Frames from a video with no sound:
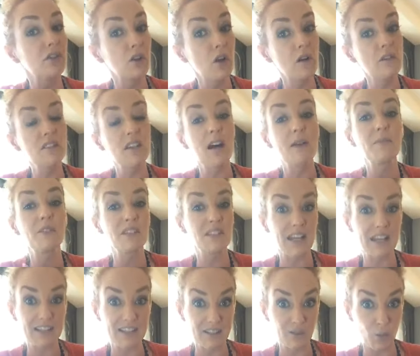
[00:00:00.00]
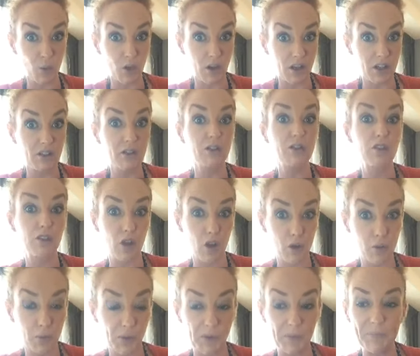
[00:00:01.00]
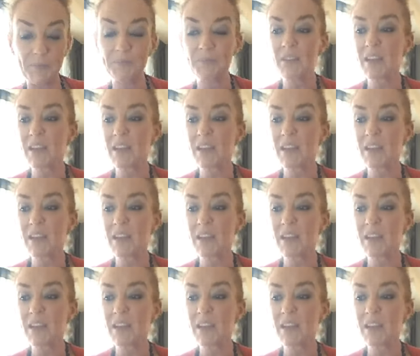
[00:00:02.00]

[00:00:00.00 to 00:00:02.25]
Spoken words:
a long time to take this work global.